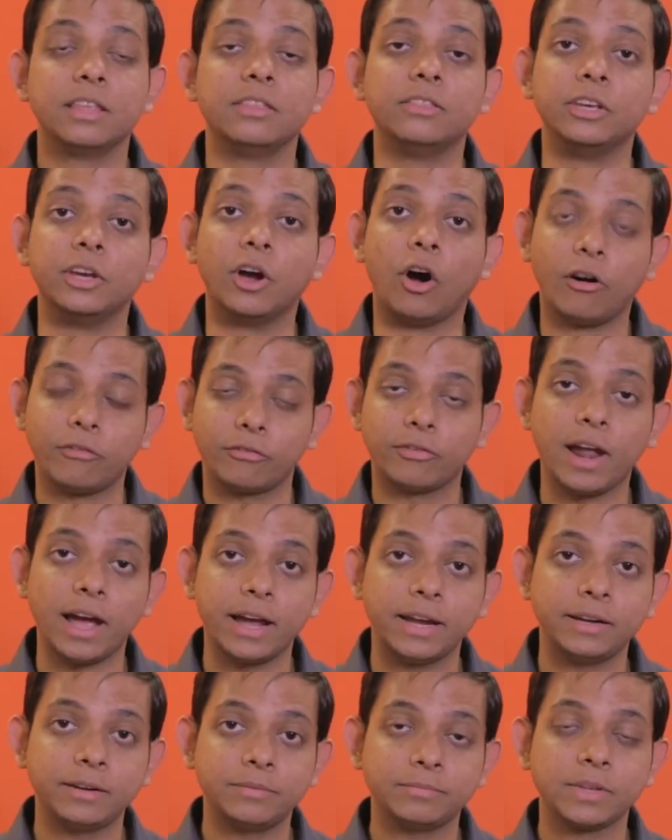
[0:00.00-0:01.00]
the
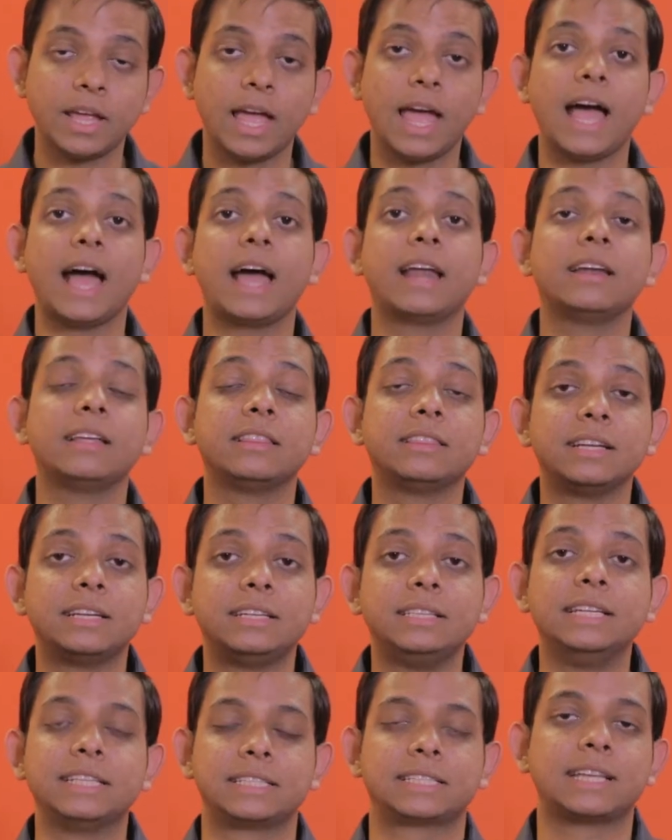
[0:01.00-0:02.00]
offline and the
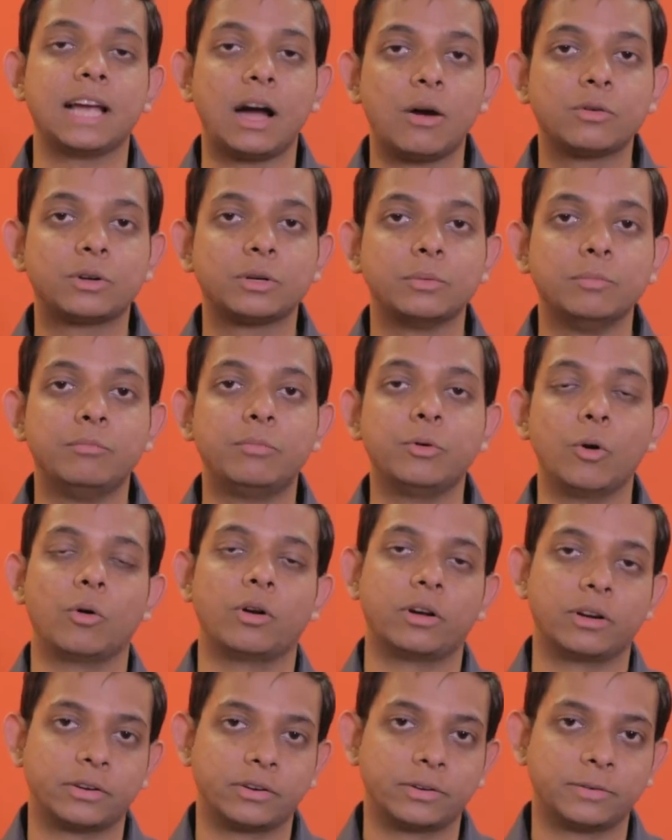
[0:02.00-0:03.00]
discount
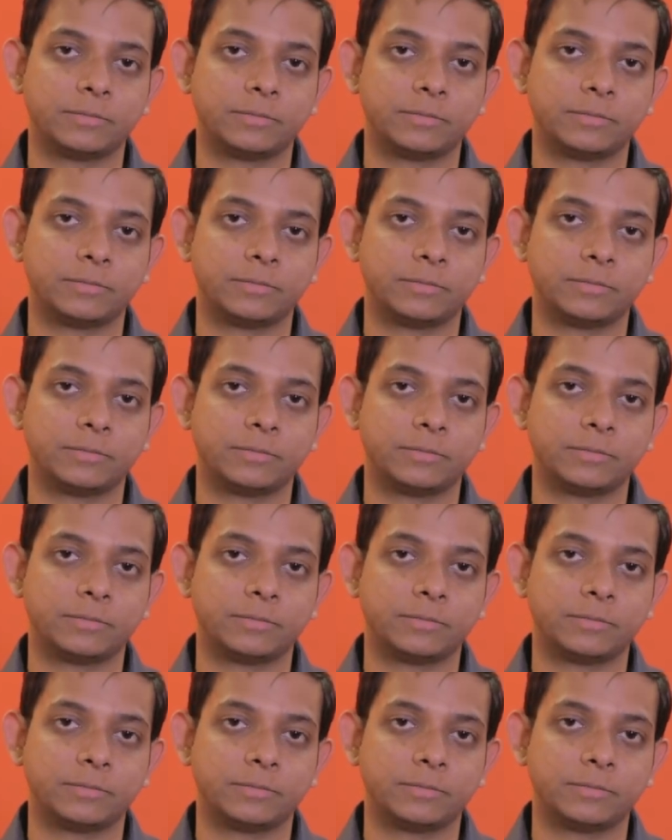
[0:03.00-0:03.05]
broker.